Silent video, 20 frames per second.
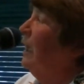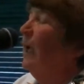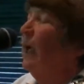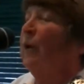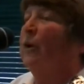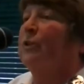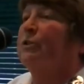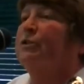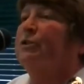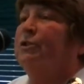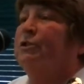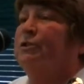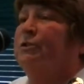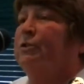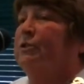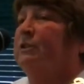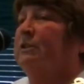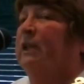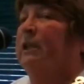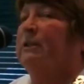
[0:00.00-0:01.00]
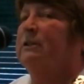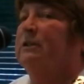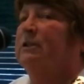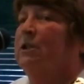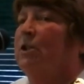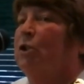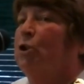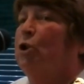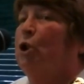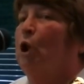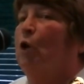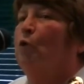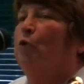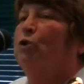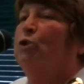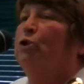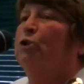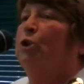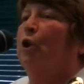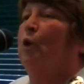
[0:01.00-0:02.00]
And her sister says,
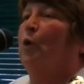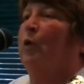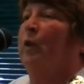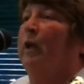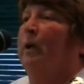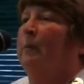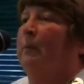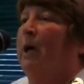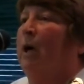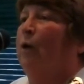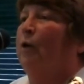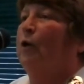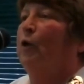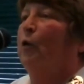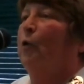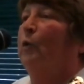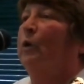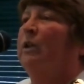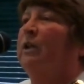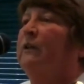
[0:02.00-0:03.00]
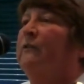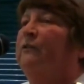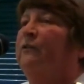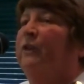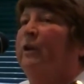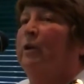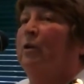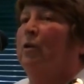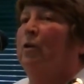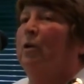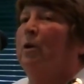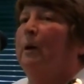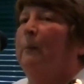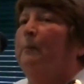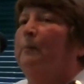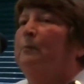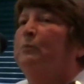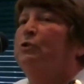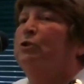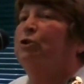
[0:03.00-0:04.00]
don't show them how you really feel.
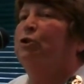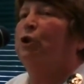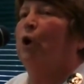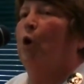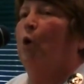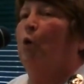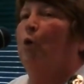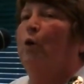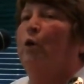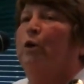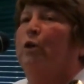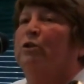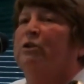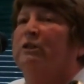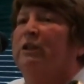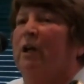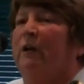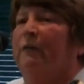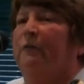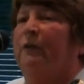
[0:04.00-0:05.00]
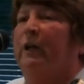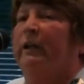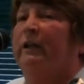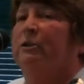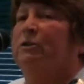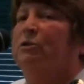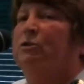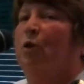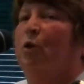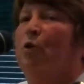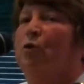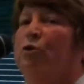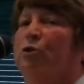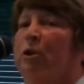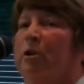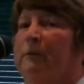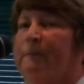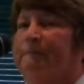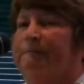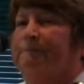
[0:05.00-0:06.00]
Show yourself like a
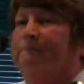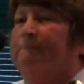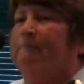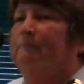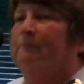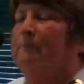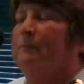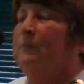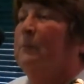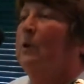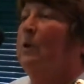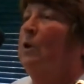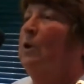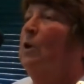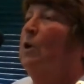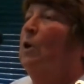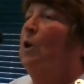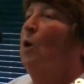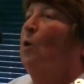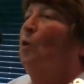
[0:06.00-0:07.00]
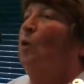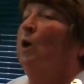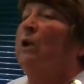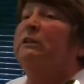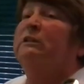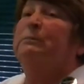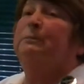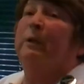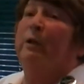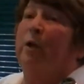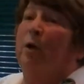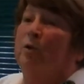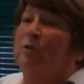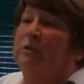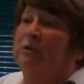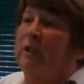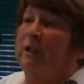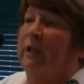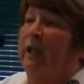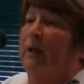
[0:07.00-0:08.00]
soldier. Once
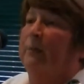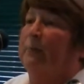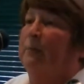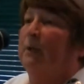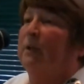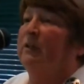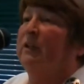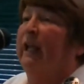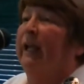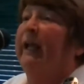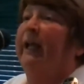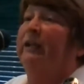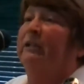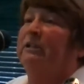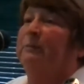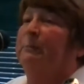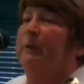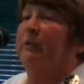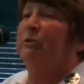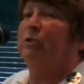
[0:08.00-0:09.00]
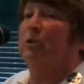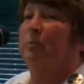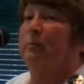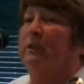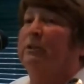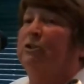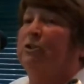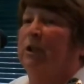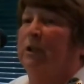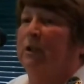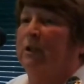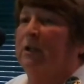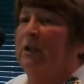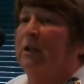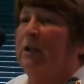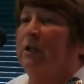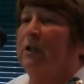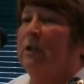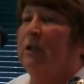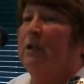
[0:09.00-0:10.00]
unbeknownst to them, they had a special mission.
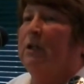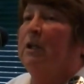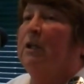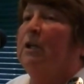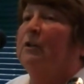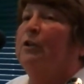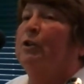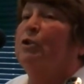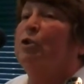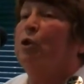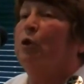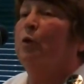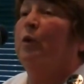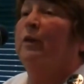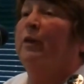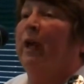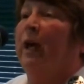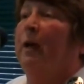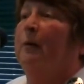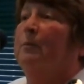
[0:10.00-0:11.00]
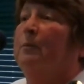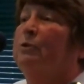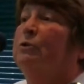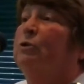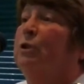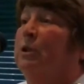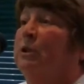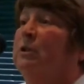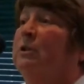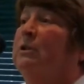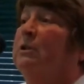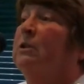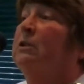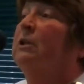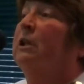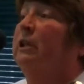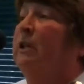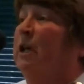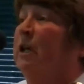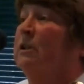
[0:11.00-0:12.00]
The two of them took
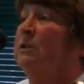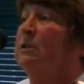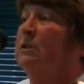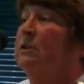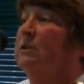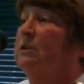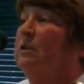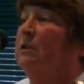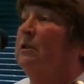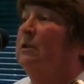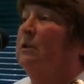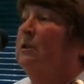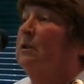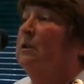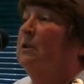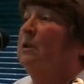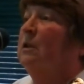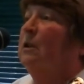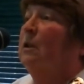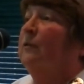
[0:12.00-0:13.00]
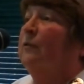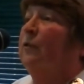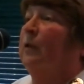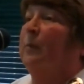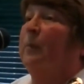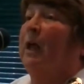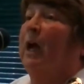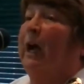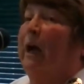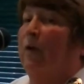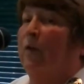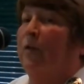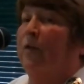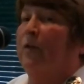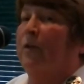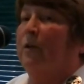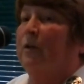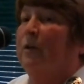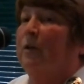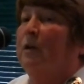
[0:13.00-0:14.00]
the guns from the house
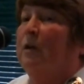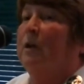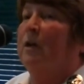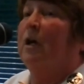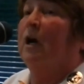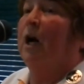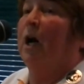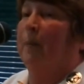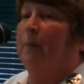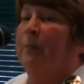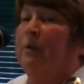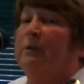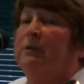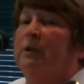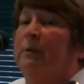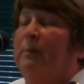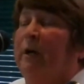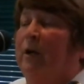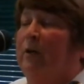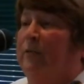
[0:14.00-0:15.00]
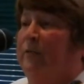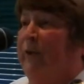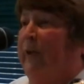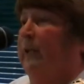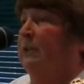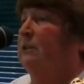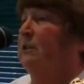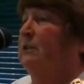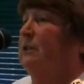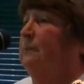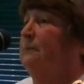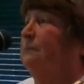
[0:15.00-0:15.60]
up to Belfast.